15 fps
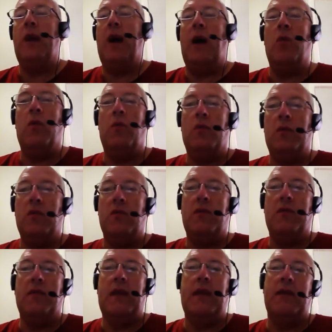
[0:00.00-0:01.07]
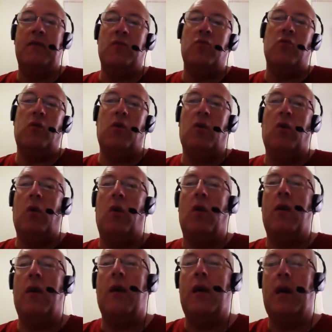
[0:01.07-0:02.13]
hour, we don't say it's 2 o'clock.
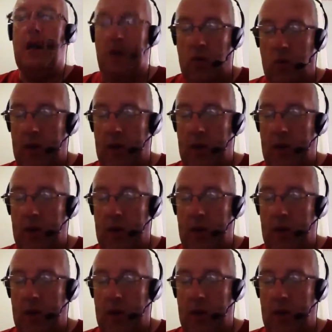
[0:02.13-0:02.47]
We